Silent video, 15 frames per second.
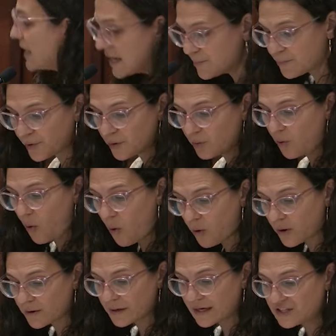Hebrew
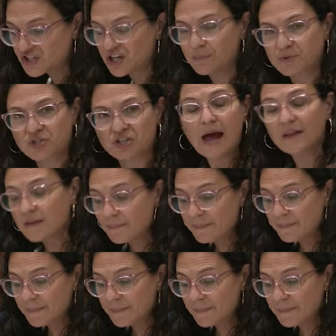or
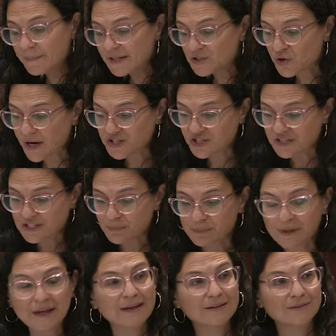Egyptian. And the
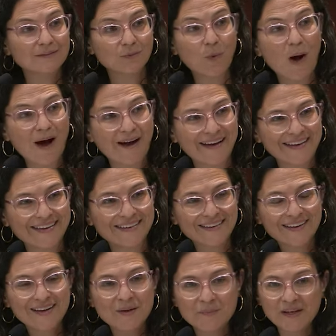Midrash explains
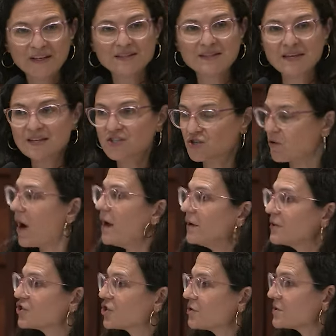why. Because the
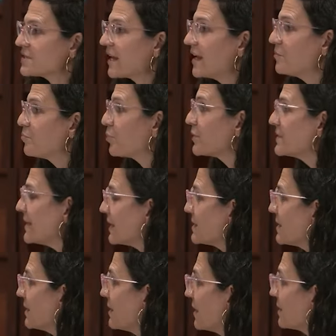astrologers had
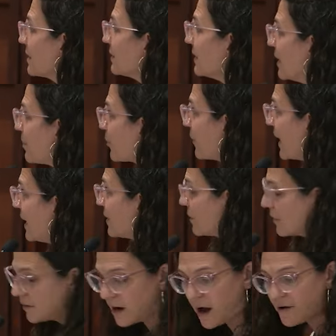predicted that the
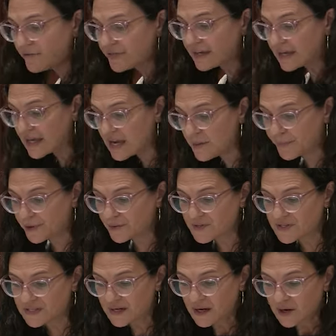liberator of the
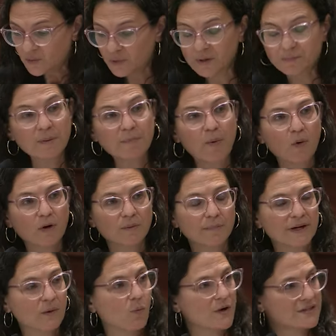Hebrews would be born,
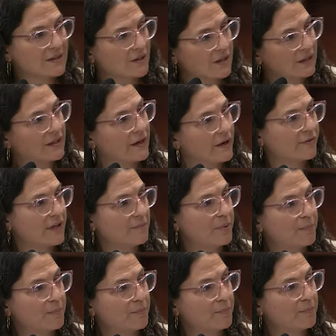but it wasn't clear
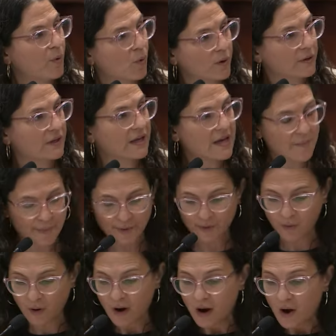if he'd be born
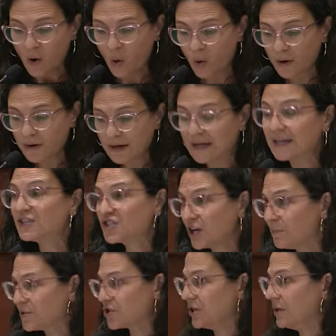Hebrew or
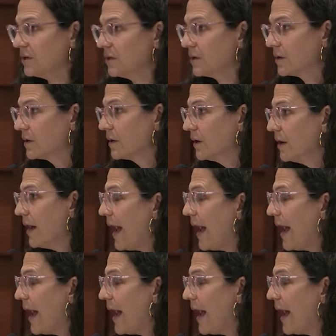Egyptian.